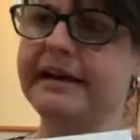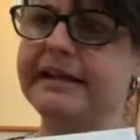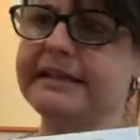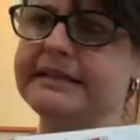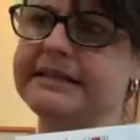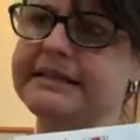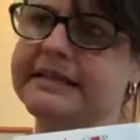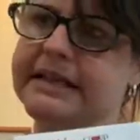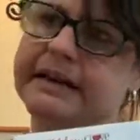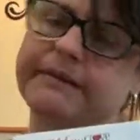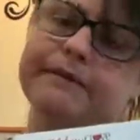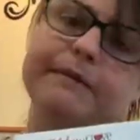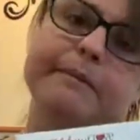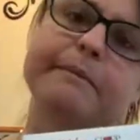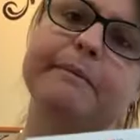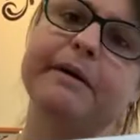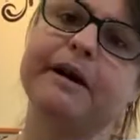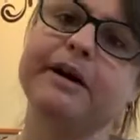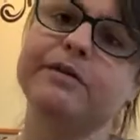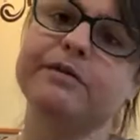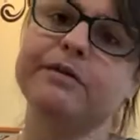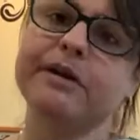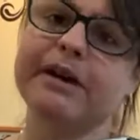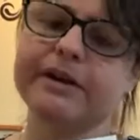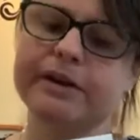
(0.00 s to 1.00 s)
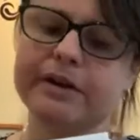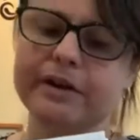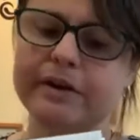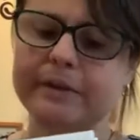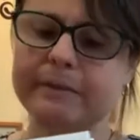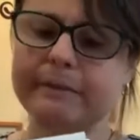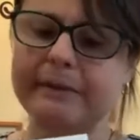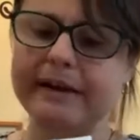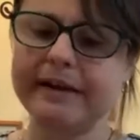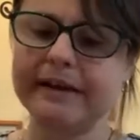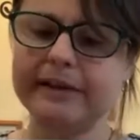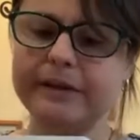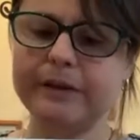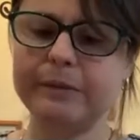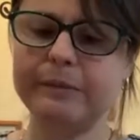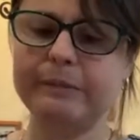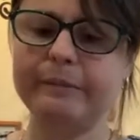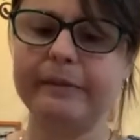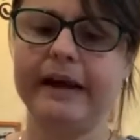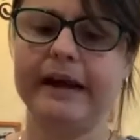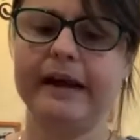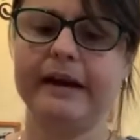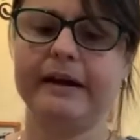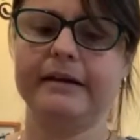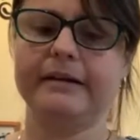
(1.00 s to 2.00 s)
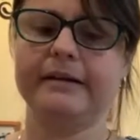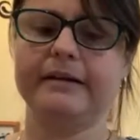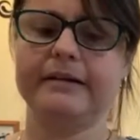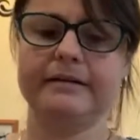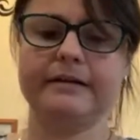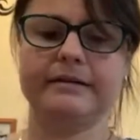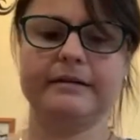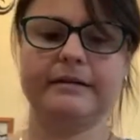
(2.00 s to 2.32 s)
instead of a mug rug, you can make a little bag.